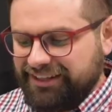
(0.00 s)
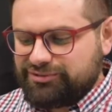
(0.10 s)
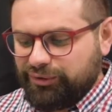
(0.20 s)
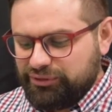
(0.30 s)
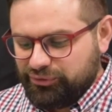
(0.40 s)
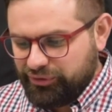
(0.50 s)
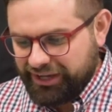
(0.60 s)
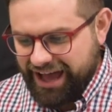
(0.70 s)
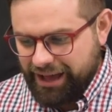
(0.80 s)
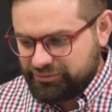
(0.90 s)
Let's run through the
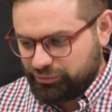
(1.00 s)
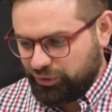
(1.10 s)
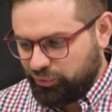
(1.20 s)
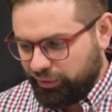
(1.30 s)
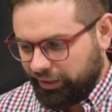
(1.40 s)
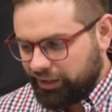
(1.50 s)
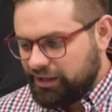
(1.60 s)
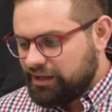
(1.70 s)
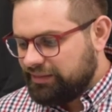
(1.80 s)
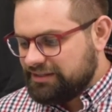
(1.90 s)
comps real quick.
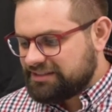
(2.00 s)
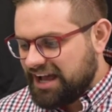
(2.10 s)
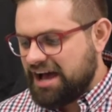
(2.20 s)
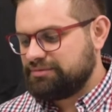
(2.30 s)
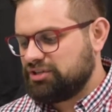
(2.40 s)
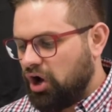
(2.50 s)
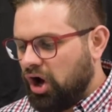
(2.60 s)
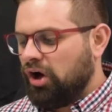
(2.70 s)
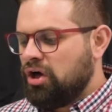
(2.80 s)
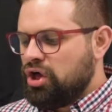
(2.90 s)
These comps,
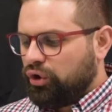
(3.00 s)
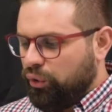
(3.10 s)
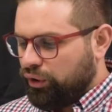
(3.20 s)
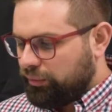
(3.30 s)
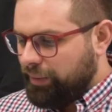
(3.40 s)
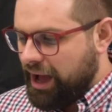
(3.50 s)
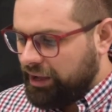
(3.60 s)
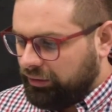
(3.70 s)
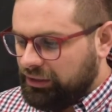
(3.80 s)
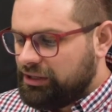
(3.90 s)
all
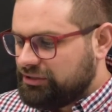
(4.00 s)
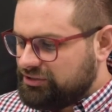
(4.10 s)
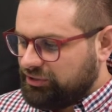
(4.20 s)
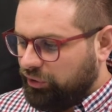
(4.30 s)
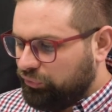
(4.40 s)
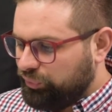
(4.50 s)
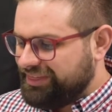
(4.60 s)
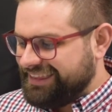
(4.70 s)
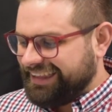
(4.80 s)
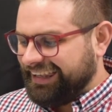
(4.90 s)
quarter-mile, sold
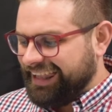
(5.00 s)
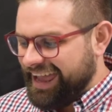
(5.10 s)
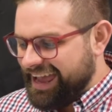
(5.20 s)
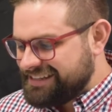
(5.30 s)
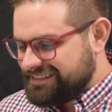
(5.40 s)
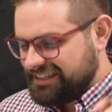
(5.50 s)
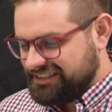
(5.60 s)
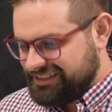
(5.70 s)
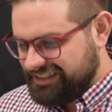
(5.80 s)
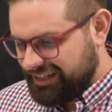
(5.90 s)
within the last
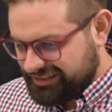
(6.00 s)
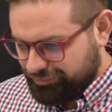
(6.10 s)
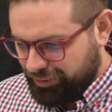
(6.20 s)
6